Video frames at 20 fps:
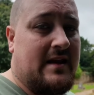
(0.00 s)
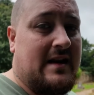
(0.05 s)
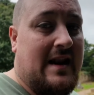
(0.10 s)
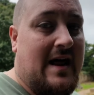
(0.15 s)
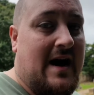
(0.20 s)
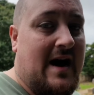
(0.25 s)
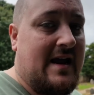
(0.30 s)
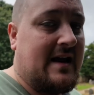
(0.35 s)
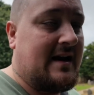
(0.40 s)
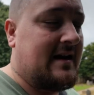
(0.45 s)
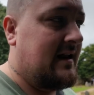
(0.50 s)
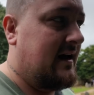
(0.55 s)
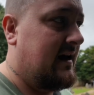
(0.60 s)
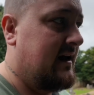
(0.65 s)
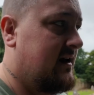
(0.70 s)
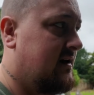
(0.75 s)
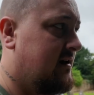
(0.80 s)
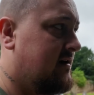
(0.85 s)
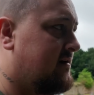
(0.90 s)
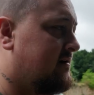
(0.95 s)
than
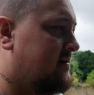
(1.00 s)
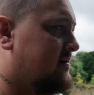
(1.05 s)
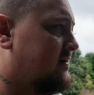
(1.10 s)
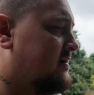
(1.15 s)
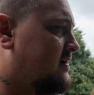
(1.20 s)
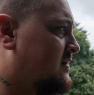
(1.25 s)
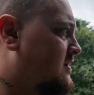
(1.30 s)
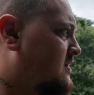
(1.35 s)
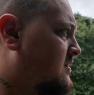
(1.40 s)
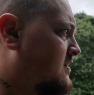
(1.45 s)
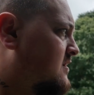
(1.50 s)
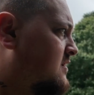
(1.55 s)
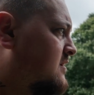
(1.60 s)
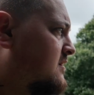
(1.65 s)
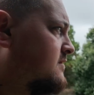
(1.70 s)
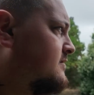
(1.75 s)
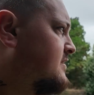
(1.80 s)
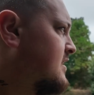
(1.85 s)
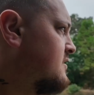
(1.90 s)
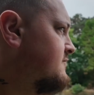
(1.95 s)
likely,
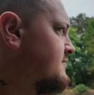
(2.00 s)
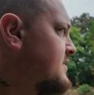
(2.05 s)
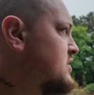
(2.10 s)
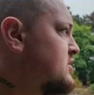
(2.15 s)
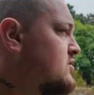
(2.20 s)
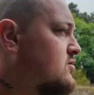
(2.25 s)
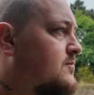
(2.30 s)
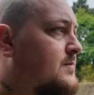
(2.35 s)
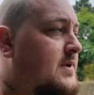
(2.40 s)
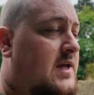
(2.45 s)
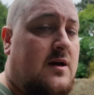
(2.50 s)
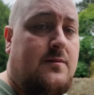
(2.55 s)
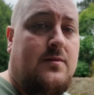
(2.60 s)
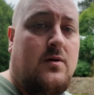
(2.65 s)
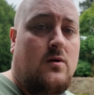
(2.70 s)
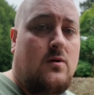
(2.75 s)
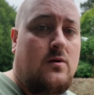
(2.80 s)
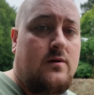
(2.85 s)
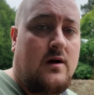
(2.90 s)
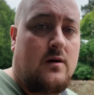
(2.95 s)
the original
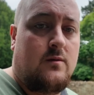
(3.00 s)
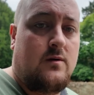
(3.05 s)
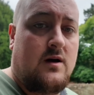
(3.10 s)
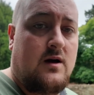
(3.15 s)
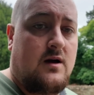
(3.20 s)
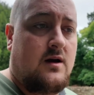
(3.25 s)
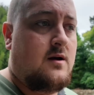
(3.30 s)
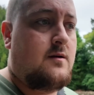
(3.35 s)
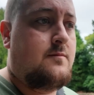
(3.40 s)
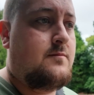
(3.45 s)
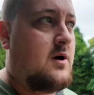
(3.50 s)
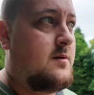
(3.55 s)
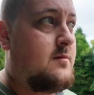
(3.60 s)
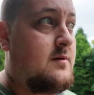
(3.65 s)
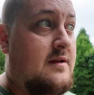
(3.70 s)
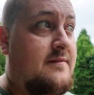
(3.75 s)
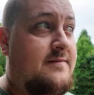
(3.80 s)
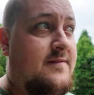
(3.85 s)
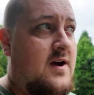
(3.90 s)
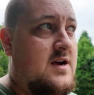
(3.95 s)
people that were
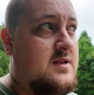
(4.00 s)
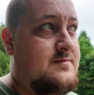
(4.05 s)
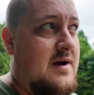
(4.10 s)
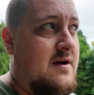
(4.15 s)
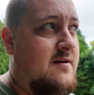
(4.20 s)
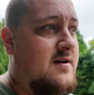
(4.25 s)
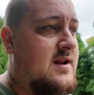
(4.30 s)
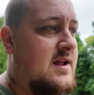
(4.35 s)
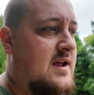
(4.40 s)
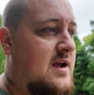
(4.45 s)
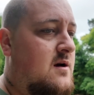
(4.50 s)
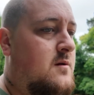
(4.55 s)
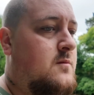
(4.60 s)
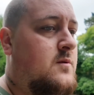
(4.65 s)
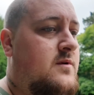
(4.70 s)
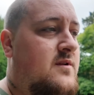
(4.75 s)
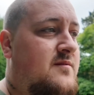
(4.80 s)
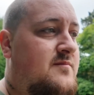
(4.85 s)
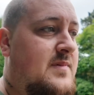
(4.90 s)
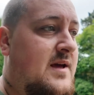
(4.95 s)
probably first buried here
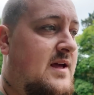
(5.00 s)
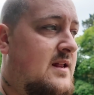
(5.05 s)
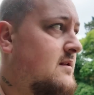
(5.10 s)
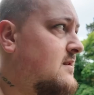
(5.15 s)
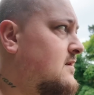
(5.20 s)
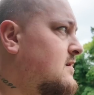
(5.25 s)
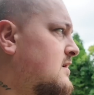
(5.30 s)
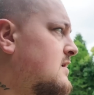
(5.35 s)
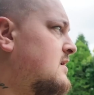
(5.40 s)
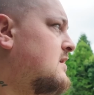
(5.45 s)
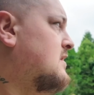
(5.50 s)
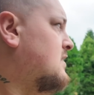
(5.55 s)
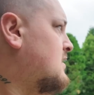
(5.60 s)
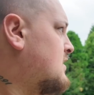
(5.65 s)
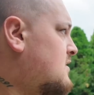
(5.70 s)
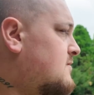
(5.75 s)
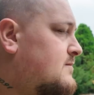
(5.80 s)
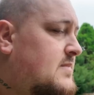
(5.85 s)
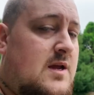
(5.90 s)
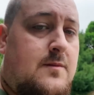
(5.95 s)
would have been
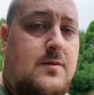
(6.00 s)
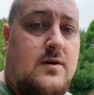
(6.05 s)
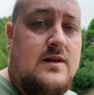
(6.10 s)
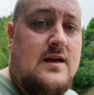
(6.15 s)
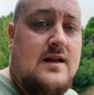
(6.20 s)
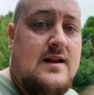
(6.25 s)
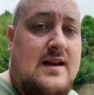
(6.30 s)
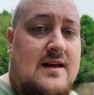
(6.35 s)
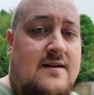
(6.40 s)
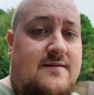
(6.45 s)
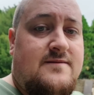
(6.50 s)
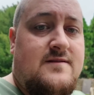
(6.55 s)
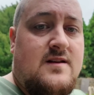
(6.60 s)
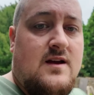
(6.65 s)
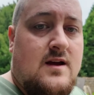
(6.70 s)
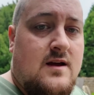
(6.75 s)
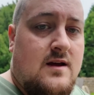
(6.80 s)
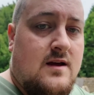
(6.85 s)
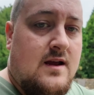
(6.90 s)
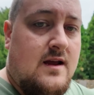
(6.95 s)
people that lived
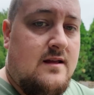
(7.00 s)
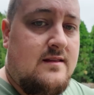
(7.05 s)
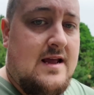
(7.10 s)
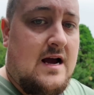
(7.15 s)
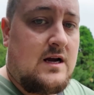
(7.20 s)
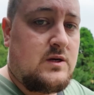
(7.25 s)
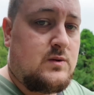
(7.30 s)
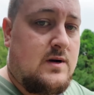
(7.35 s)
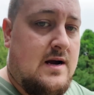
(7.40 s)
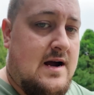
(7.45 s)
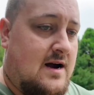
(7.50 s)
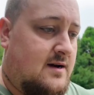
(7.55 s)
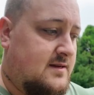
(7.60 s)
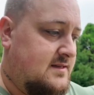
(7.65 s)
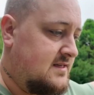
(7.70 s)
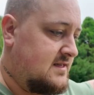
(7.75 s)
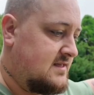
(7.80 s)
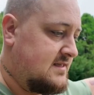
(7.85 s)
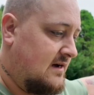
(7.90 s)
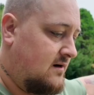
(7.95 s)
in the actual
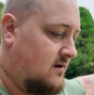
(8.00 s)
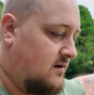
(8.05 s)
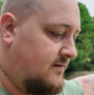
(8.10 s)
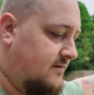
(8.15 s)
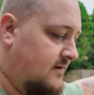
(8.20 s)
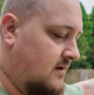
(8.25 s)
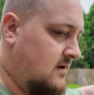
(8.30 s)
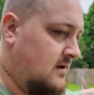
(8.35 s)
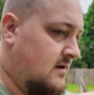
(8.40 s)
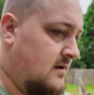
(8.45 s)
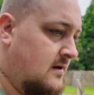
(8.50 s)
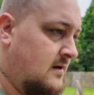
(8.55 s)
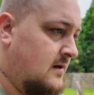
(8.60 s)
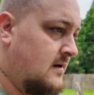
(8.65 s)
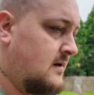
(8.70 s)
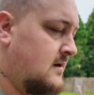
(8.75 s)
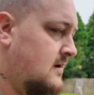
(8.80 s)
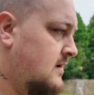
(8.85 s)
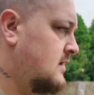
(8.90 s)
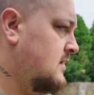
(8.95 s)
house itself.
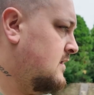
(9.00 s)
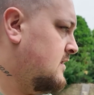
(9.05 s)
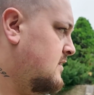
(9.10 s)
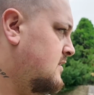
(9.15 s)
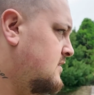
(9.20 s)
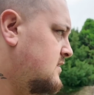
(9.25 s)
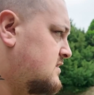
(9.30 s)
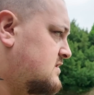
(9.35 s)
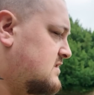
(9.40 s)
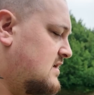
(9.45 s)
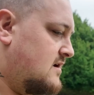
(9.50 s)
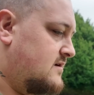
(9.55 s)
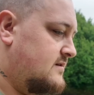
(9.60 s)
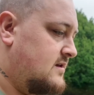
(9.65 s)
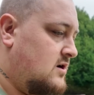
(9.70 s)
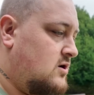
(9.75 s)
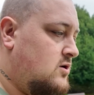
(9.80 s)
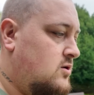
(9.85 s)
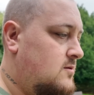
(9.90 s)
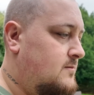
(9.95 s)
So
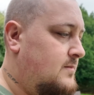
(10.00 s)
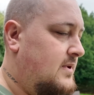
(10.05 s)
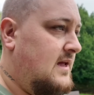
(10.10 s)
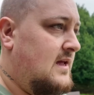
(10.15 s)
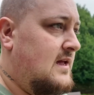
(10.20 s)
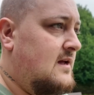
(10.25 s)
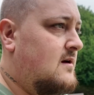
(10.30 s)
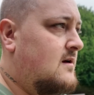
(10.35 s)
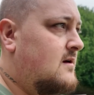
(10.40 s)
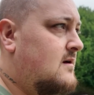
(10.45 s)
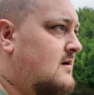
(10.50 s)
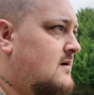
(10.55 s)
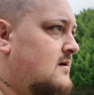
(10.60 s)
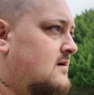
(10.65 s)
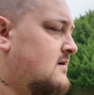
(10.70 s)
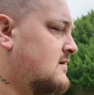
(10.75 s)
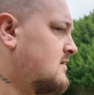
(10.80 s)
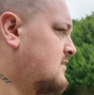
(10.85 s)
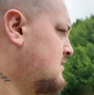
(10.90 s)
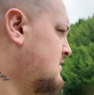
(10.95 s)
there could be
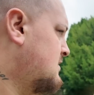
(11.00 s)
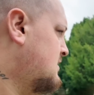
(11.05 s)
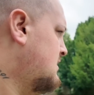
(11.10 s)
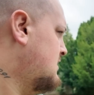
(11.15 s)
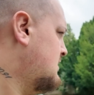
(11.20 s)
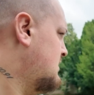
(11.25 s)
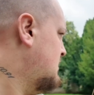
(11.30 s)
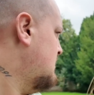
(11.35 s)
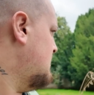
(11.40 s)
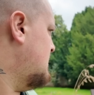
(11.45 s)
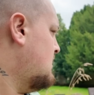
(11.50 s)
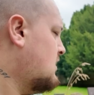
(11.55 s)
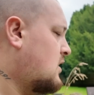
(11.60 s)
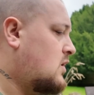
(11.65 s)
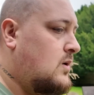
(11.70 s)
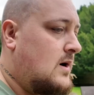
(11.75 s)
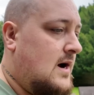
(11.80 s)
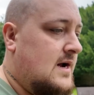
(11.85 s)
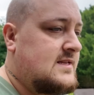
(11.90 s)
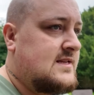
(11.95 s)

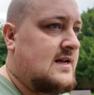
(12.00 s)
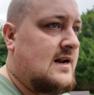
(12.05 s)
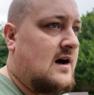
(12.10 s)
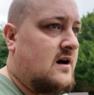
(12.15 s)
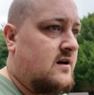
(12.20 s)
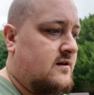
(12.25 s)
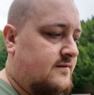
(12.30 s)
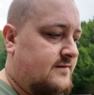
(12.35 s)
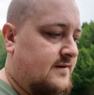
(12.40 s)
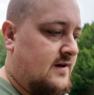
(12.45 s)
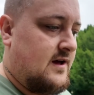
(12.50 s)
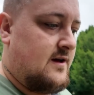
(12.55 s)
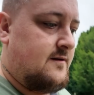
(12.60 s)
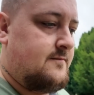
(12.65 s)
quite a lot of